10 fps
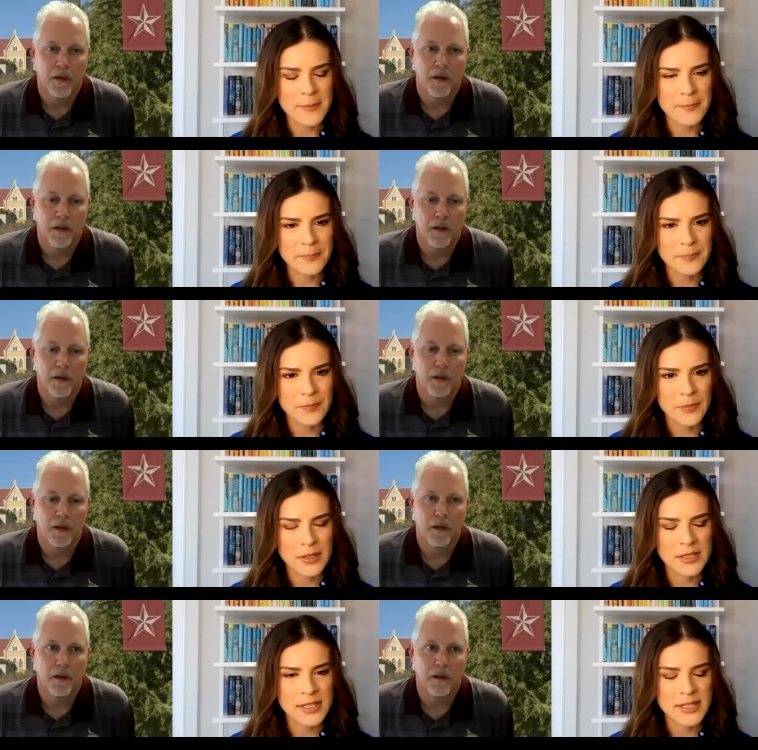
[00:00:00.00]
Speaker 1: um,
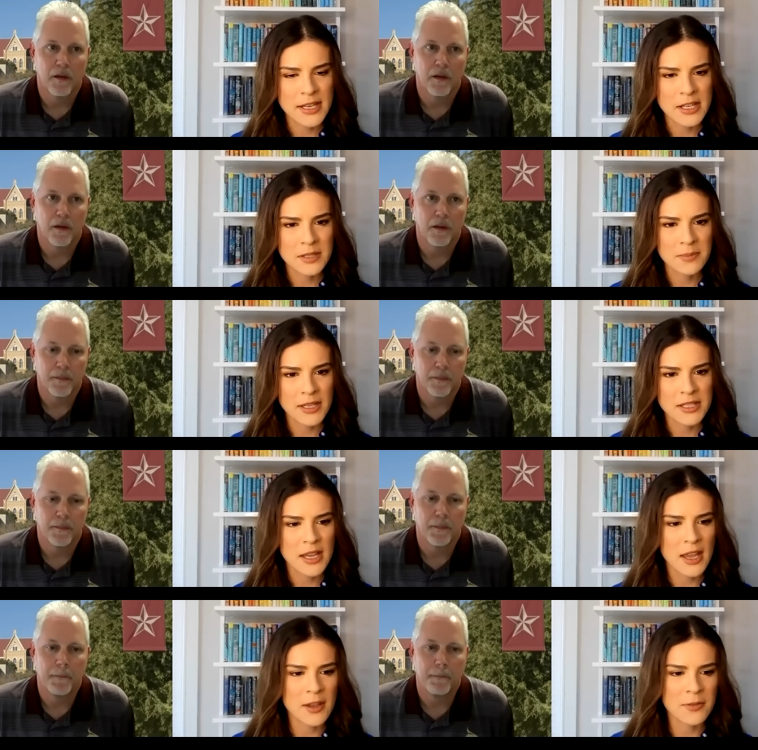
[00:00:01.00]
does the state expect
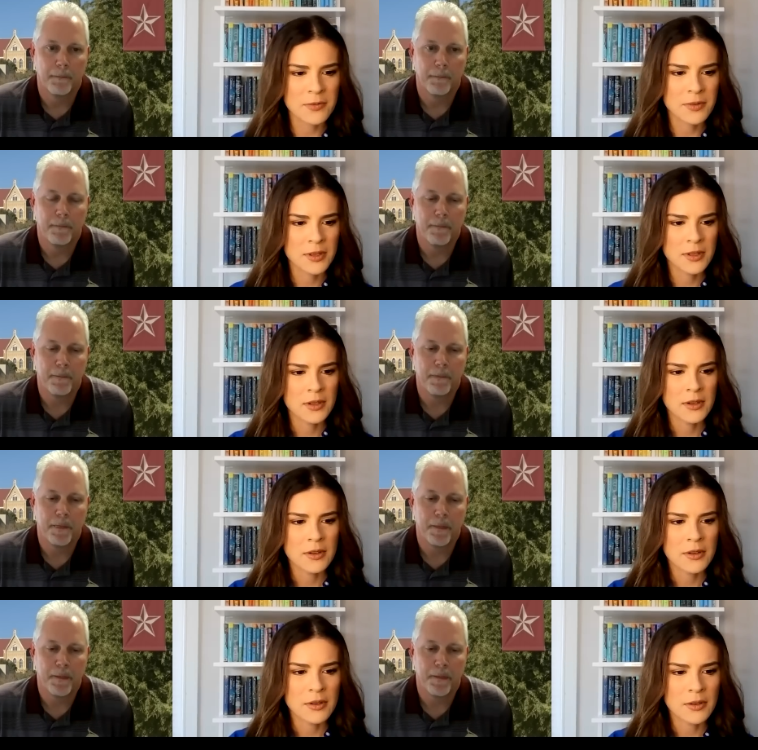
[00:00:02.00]
to have
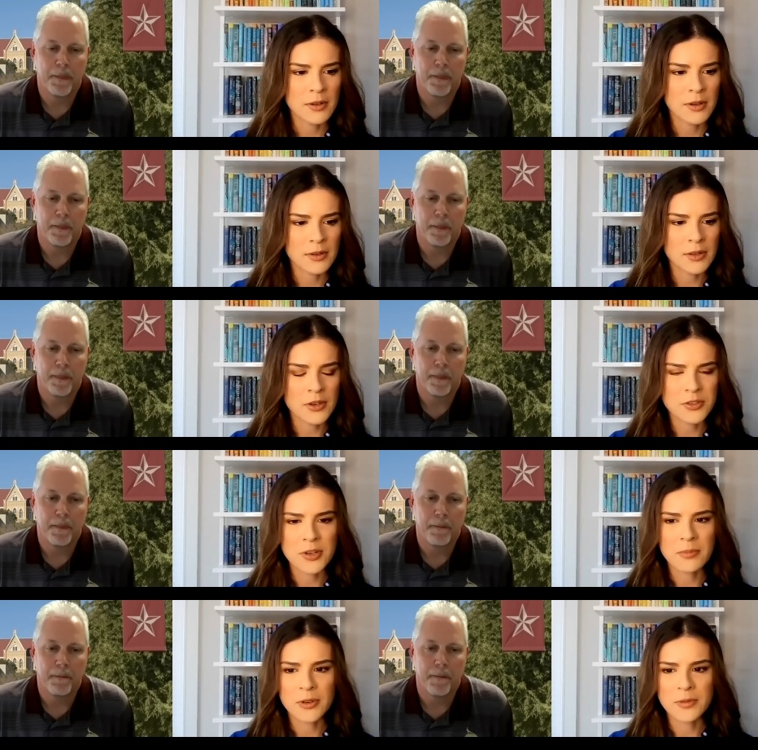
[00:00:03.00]
a
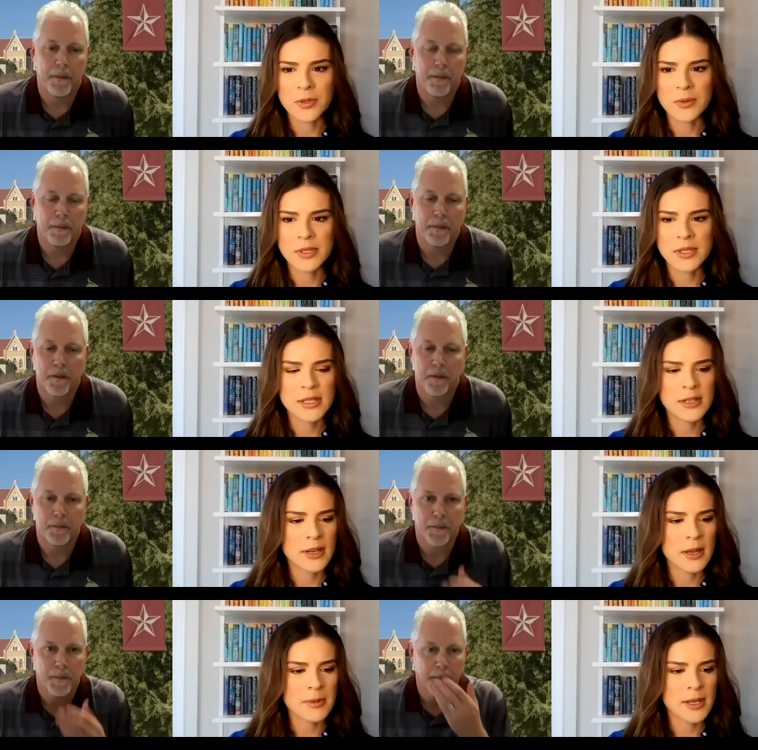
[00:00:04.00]
larger number of doses
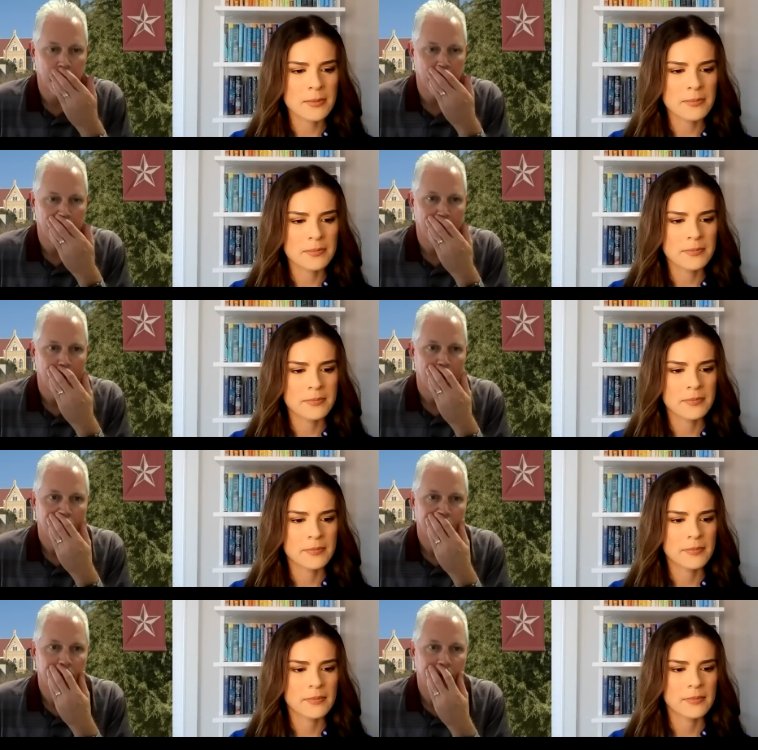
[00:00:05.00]
here coming up?
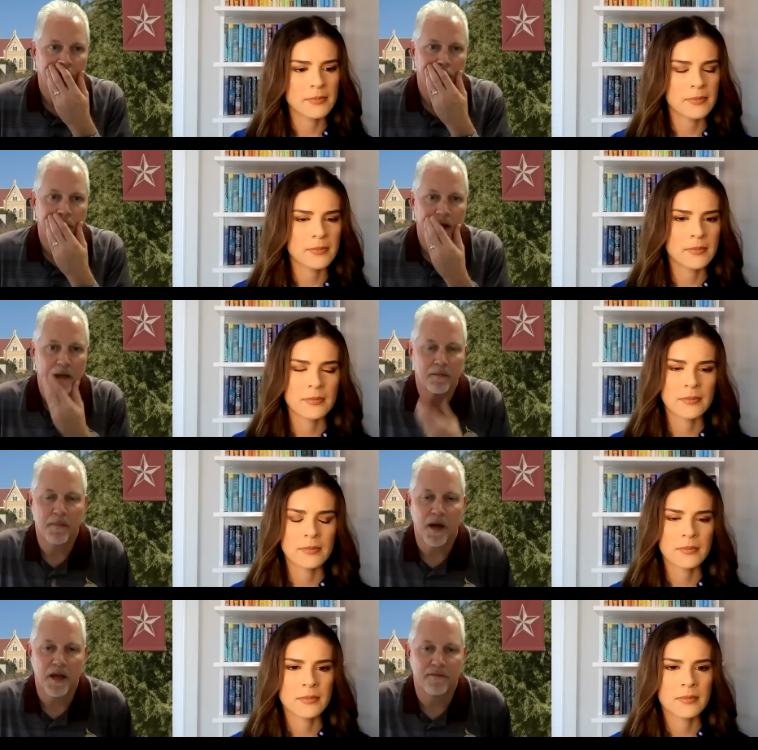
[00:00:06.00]
Speaker 2: Yeah, my
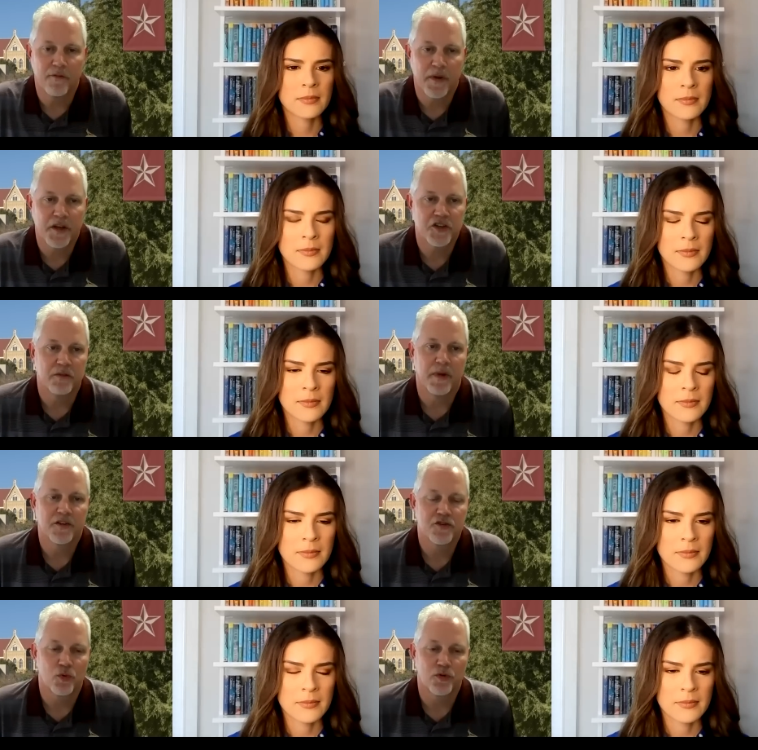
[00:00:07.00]
my information, my
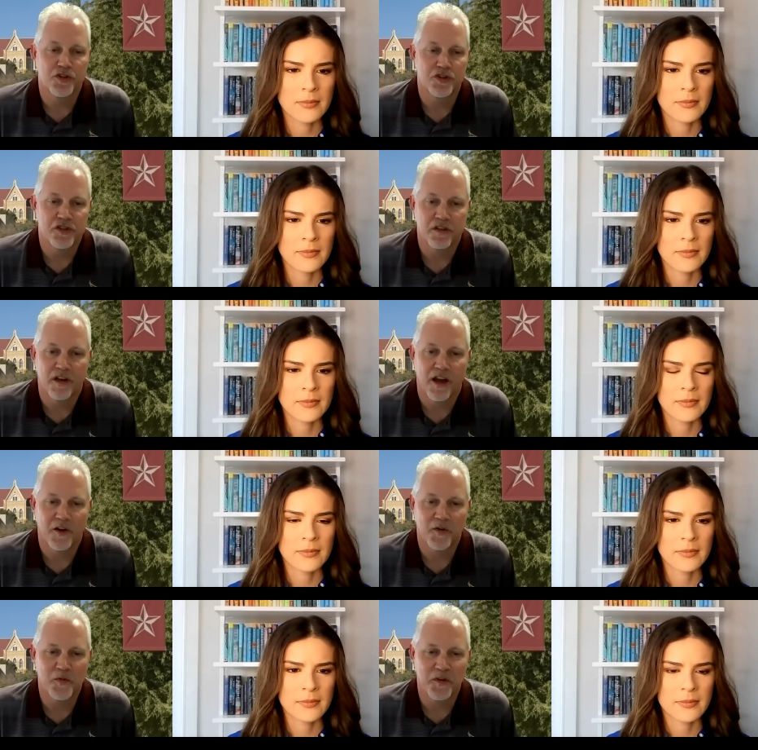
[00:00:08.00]
sources, I
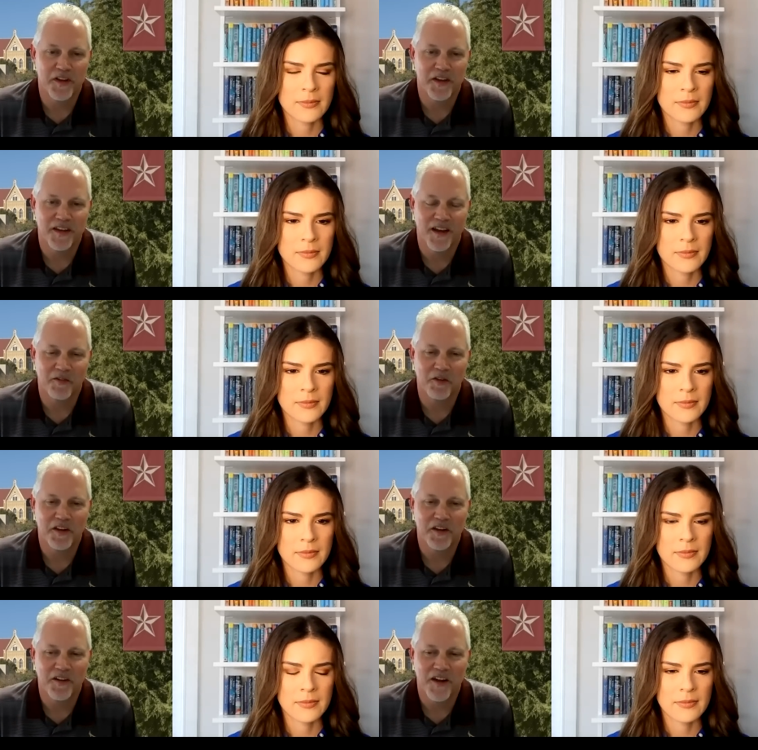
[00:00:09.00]
don't really, I really
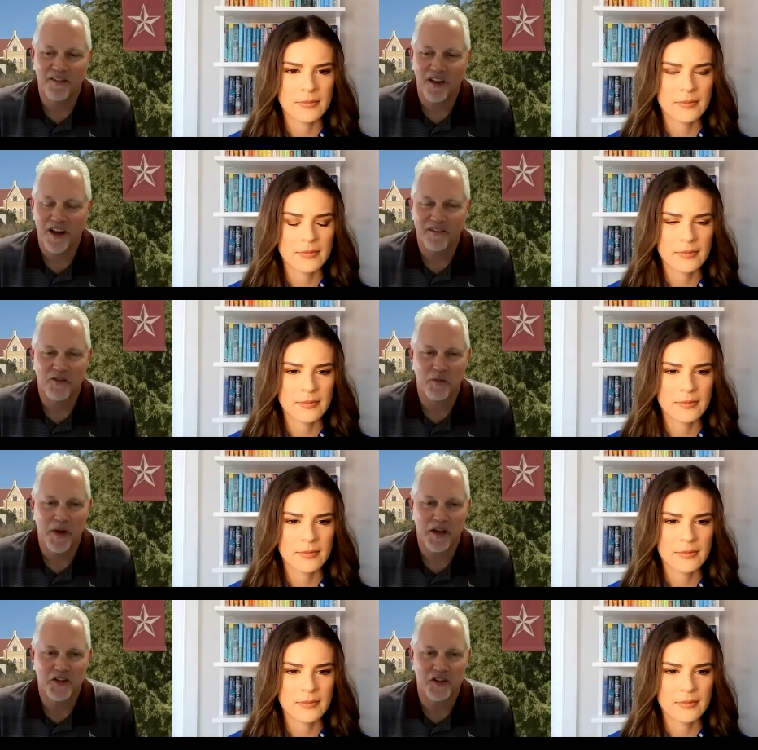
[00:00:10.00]
don't have a lot of
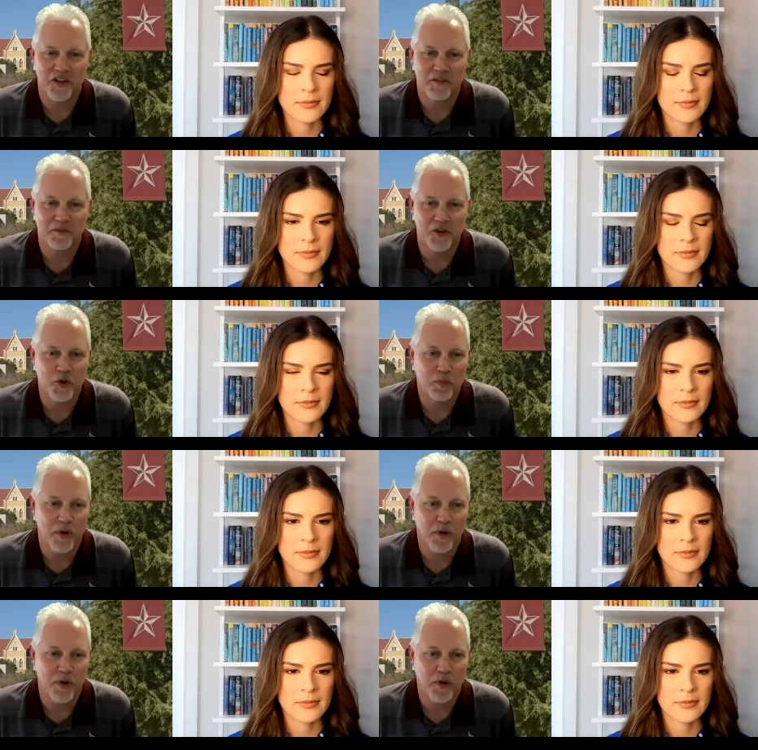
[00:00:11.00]
information that you